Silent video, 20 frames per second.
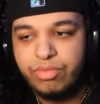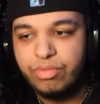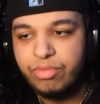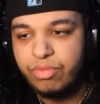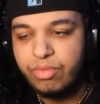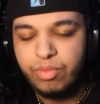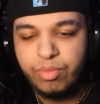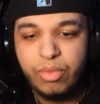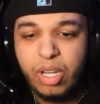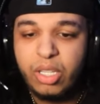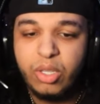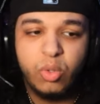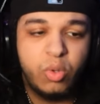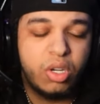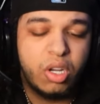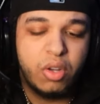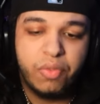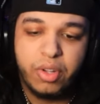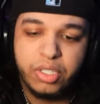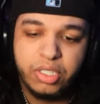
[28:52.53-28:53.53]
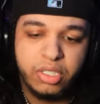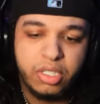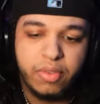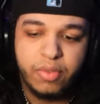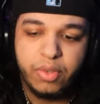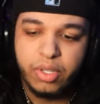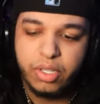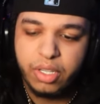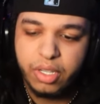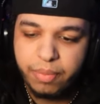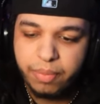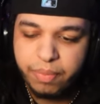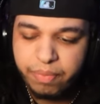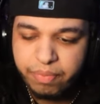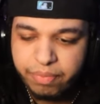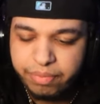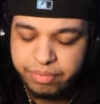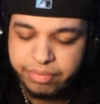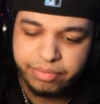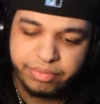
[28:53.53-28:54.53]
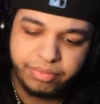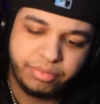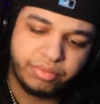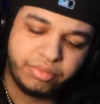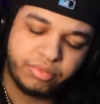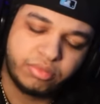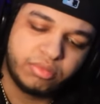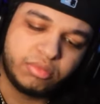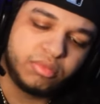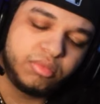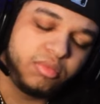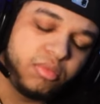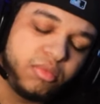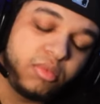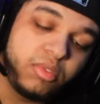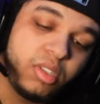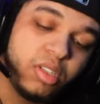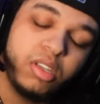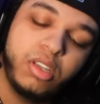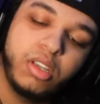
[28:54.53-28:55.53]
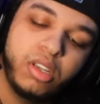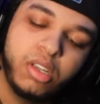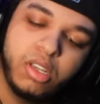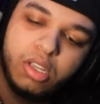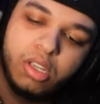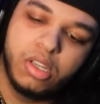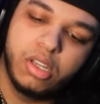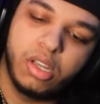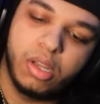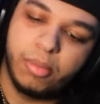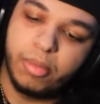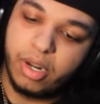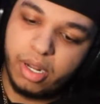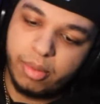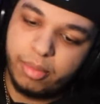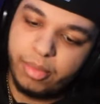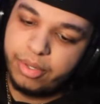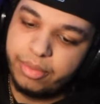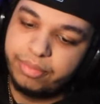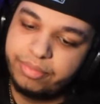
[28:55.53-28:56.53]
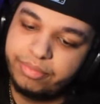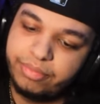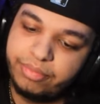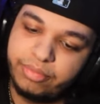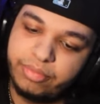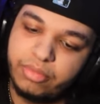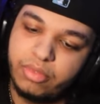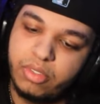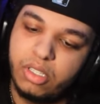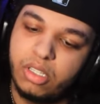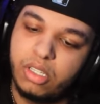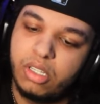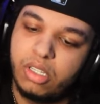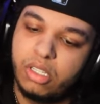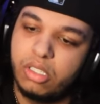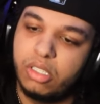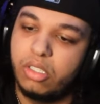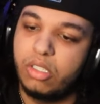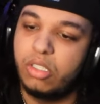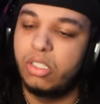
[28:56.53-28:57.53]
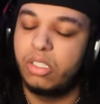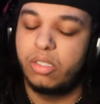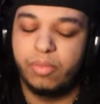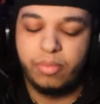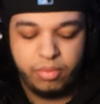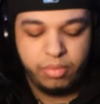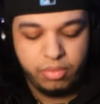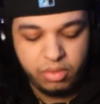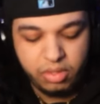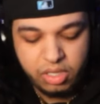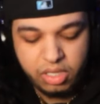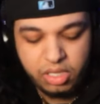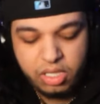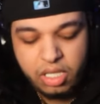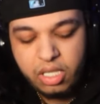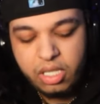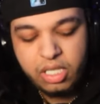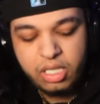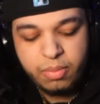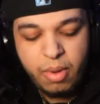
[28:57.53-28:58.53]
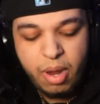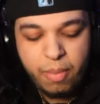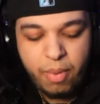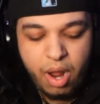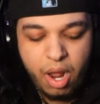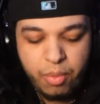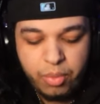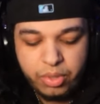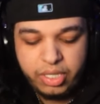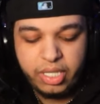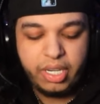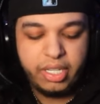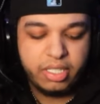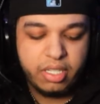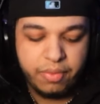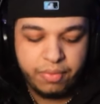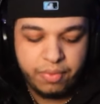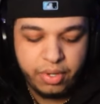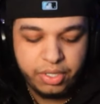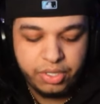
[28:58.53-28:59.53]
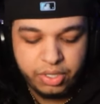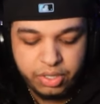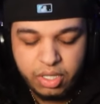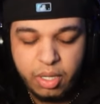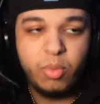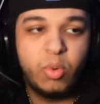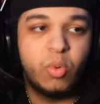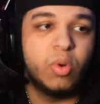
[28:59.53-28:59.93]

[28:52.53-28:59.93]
I'm not doing confessions ever again. I'm not, bro. Look, this is my problem with today's confessions. Number one,